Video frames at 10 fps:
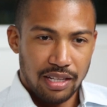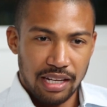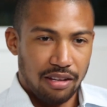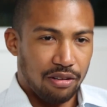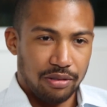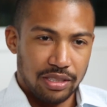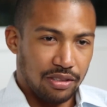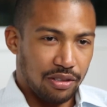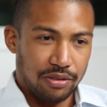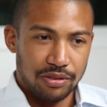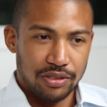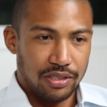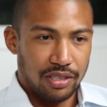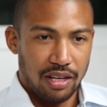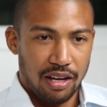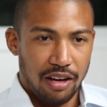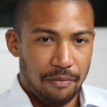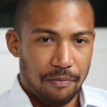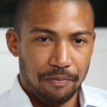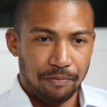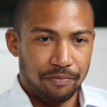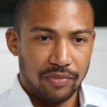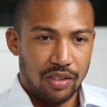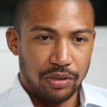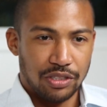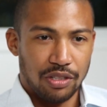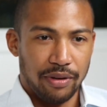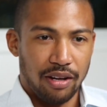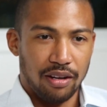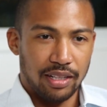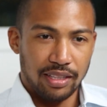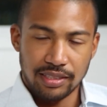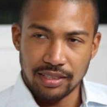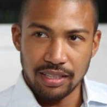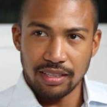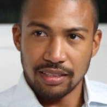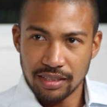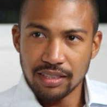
And he always knows what's going on in the scene.